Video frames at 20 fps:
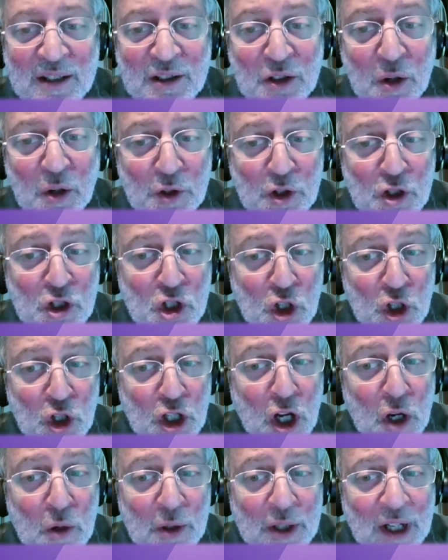go in the
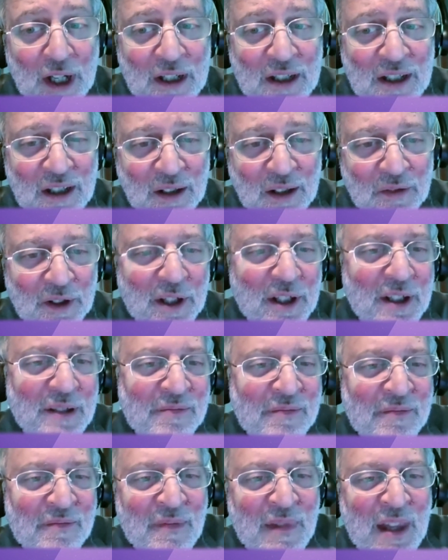studio and I'd deliver it.
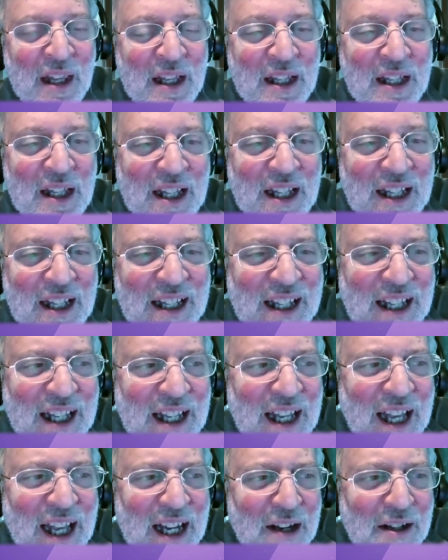
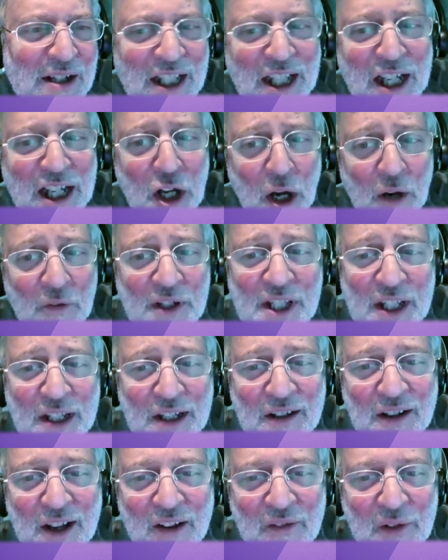And I was a little nervous
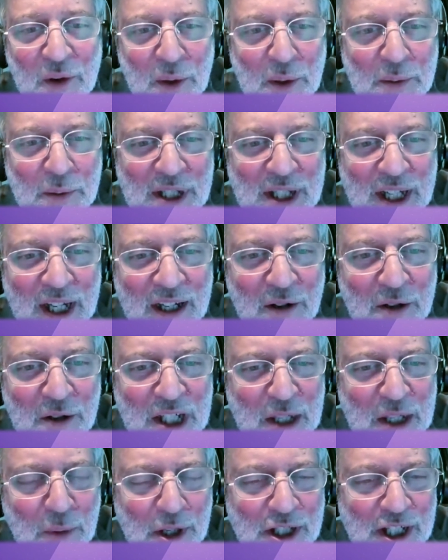that everyone would say, "Oh,
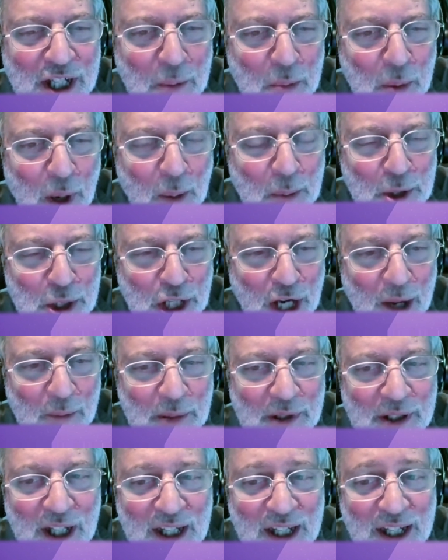Dean, why don't you get a proper job?"
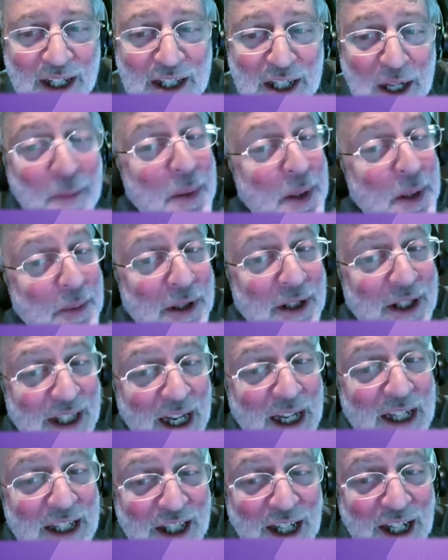And some people
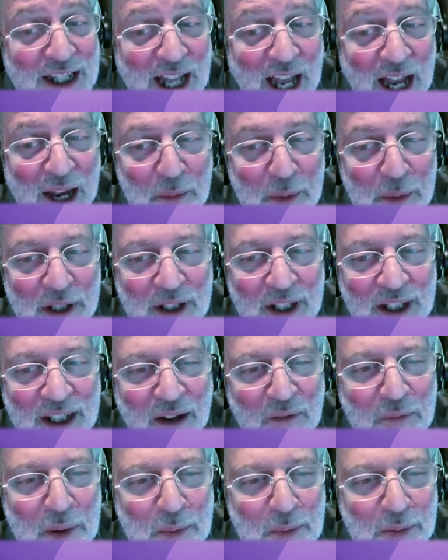said just that, but
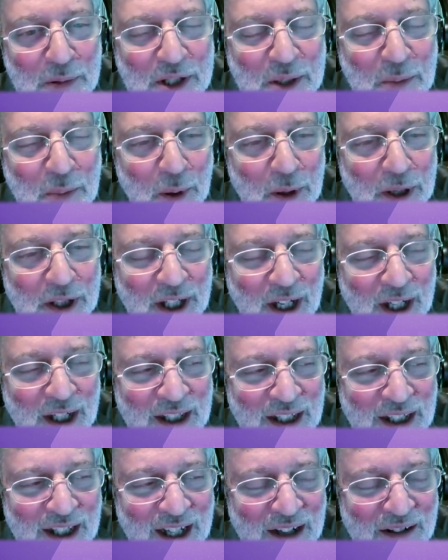enough people supported the
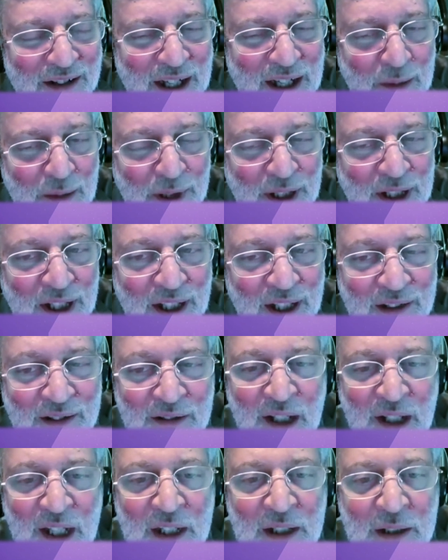idea that I was able to
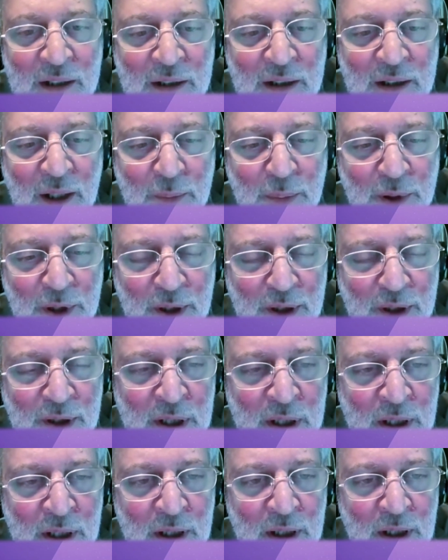
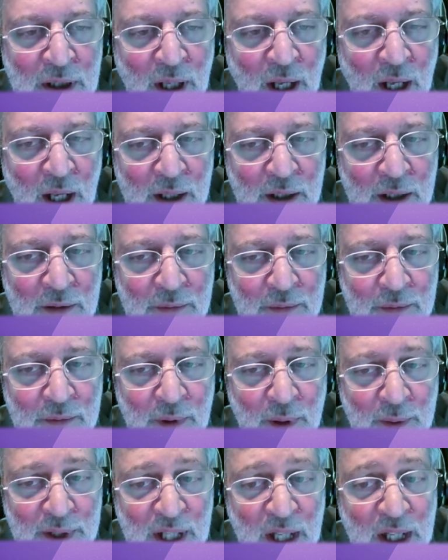produce
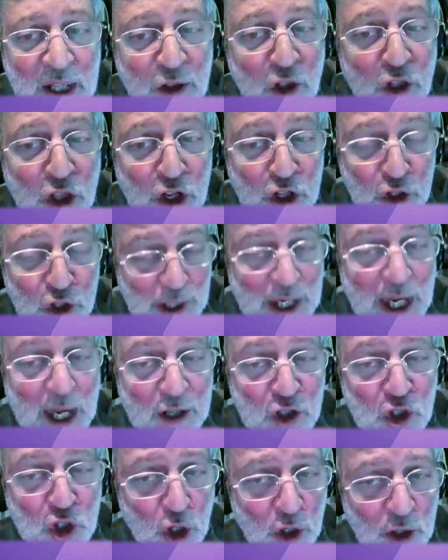what was then the
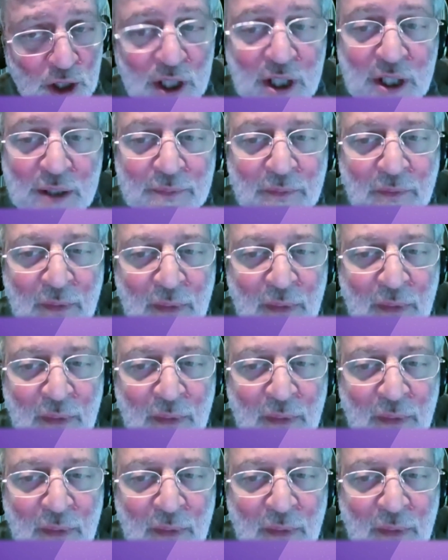Treehouse Journals.